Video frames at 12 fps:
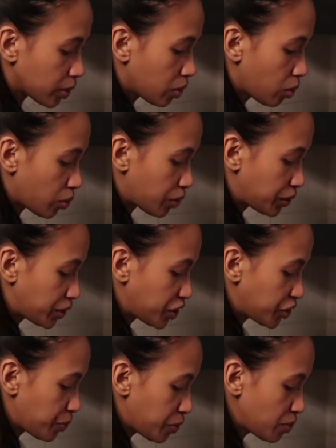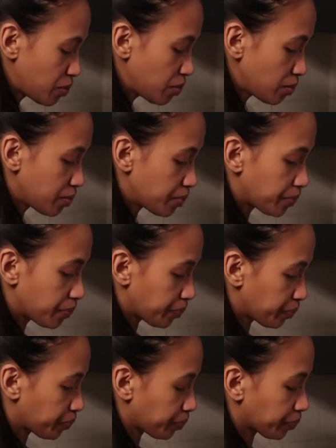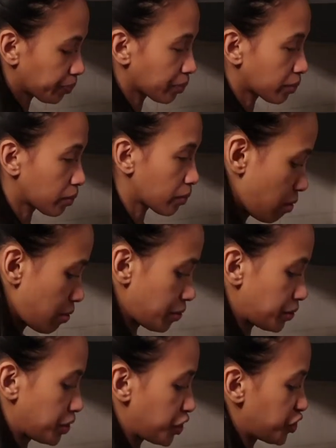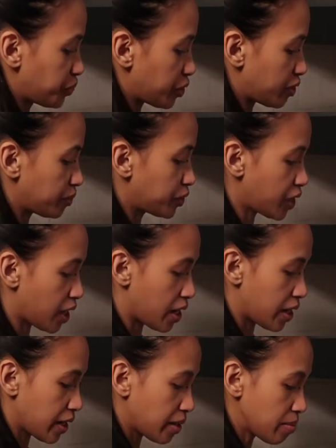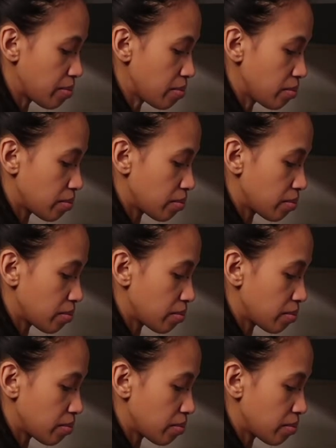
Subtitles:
1/4 teaspoon. 1/4 teaspoon of thyme.